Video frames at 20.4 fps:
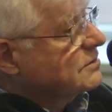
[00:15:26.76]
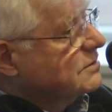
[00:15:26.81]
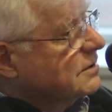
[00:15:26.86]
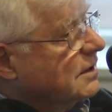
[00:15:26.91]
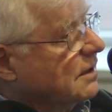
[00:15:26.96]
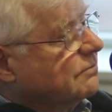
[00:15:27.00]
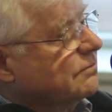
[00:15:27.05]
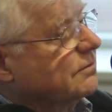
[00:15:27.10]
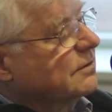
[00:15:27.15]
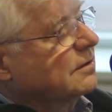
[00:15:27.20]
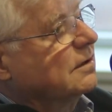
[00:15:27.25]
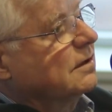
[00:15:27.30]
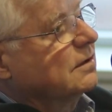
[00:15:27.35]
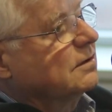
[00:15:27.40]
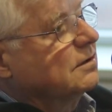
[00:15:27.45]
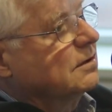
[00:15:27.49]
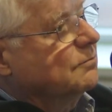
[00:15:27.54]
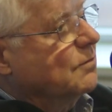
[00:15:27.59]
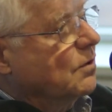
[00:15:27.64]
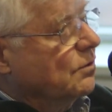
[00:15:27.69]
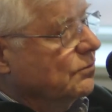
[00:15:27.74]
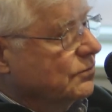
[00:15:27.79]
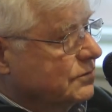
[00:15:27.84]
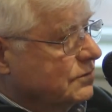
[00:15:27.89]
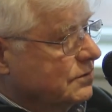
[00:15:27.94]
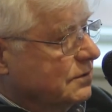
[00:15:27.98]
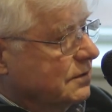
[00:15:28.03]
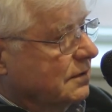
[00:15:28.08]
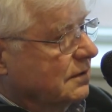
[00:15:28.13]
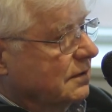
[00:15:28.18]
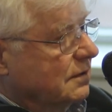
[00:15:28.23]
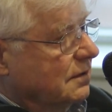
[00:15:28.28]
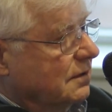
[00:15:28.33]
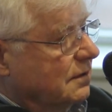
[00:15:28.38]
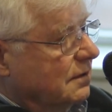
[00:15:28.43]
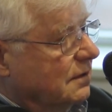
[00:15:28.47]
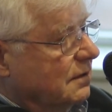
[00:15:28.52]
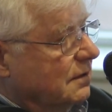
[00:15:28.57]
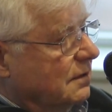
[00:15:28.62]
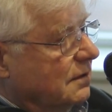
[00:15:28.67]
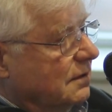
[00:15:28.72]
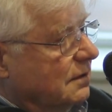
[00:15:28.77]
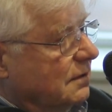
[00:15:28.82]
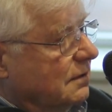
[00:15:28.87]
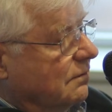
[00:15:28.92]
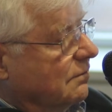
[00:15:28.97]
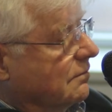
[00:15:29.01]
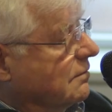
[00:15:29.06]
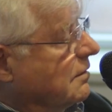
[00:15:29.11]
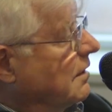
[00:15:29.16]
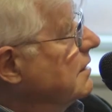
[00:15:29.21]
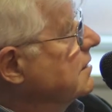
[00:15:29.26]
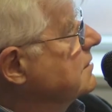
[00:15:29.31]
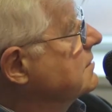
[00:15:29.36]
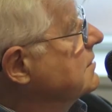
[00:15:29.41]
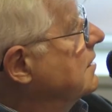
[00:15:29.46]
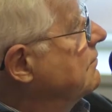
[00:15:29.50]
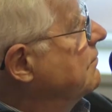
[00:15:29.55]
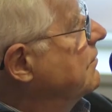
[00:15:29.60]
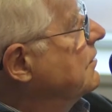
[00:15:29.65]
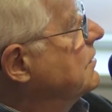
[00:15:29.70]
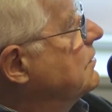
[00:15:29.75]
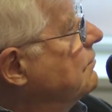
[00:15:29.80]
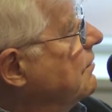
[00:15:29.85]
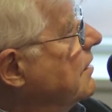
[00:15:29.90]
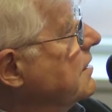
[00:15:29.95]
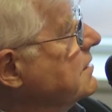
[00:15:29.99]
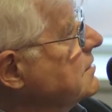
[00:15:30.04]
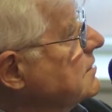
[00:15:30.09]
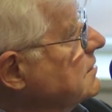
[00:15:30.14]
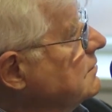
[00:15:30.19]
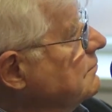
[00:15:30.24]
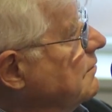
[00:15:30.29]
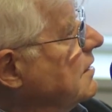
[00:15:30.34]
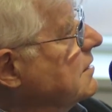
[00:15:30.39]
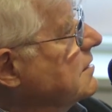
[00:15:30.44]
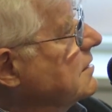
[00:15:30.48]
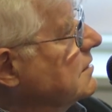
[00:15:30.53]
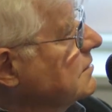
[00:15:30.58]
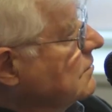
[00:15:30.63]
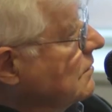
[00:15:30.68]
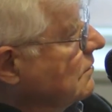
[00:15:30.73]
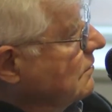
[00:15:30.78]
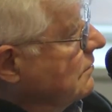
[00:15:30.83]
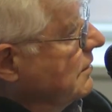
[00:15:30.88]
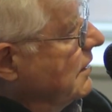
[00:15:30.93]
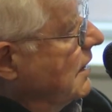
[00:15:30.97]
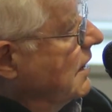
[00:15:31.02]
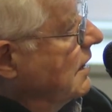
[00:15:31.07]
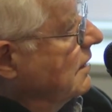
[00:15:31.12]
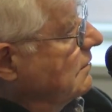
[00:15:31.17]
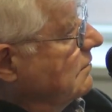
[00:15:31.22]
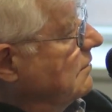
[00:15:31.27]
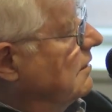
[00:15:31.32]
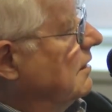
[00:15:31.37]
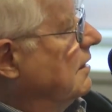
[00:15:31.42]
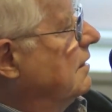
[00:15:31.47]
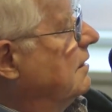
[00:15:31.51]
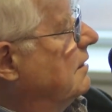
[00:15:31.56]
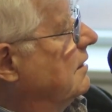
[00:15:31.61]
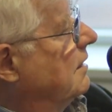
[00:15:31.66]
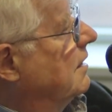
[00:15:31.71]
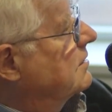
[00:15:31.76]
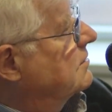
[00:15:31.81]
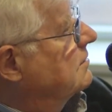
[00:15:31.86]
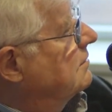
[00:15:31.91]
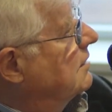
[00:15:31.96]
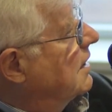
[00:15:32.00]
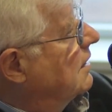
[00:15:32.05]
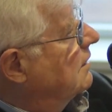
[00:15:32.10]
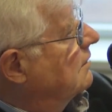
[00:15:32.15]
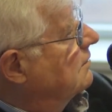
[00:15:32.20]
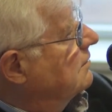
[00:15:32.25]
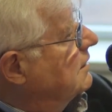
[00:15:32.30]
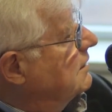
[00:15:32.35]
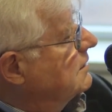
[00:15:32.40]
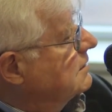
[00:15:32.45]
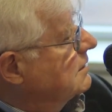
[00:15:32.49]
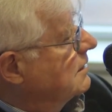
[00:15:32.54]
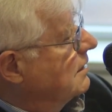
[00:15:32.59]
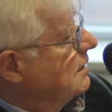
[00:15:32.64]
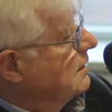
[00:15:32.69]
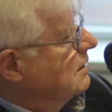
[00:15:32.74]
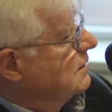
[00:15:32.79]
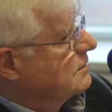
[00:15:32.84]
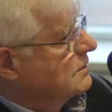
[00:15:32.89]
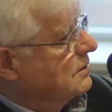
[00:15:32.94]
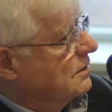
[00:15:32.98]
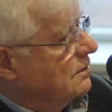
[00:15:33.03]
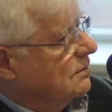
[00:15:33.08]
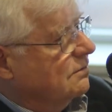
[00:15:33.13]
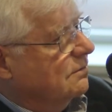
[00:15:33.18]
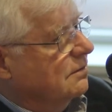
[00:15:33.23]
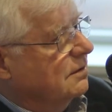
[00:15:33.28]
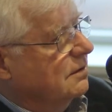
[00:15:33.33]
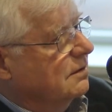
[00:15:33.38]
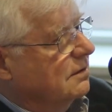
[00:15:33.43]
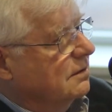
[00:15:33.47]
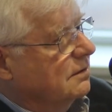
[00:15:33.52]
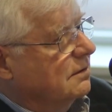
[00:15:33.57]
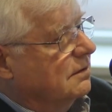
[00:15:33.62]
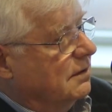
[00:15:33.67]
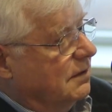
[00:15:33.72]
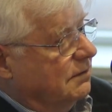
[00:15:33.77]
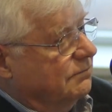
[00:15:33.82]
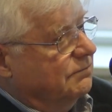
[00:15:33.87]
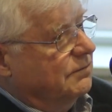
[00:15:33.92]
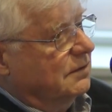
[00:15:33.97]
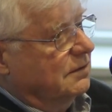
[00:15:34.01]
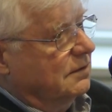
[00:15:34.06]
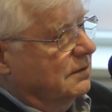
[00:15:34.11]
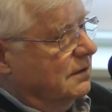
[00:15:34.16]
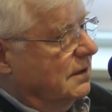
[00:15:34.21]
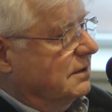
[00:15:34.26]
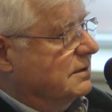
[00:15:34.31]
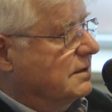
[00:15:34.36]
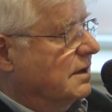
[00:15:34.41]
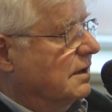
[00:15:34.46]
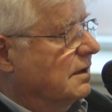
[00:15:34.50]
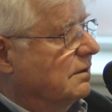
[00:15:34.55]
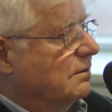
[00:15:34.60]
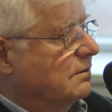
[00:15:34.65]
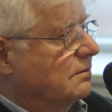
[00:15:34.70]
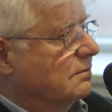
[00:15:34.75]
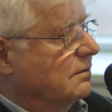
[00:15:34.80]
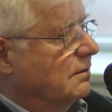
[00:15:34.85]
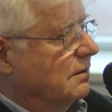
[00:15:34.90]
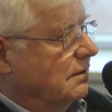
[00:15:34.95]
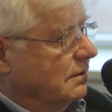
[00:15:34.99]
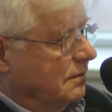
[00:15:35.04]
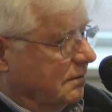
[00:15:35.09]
suffered the most. Ukrainians suffered twice as much as all the other nationalities. So if they tell you